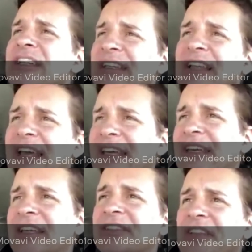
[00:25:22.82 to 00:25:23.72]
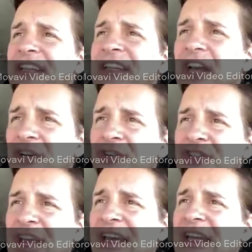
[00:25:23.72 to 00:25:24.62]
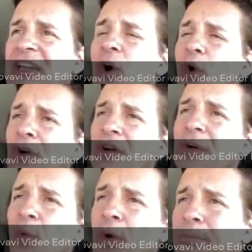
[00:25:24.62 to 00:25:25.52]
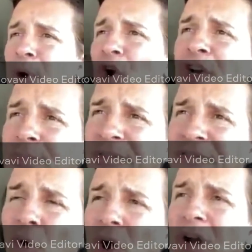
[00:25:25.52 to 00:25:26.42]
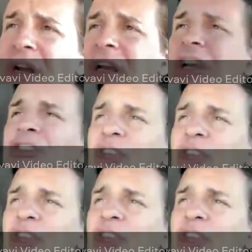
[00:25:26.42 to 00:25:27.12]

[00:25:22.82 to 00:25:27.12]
didn't like it because they didn't understand it or were burned before, so they